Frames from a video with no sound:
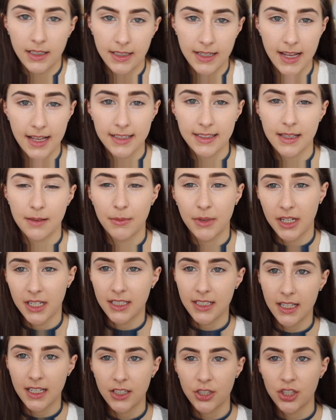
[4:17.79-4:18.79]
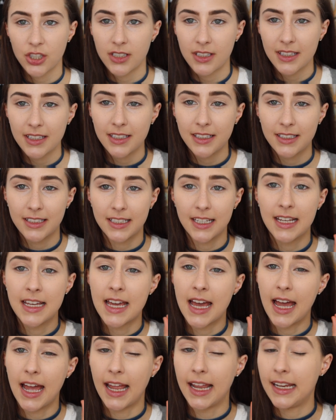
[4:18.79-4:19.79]
Next, I'm going to take just the
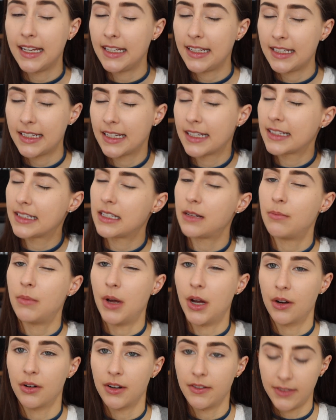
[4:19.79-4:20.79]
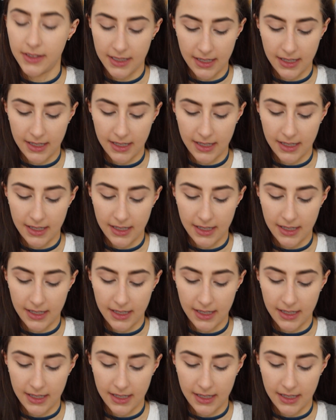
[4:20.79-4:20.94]
tiniest amount of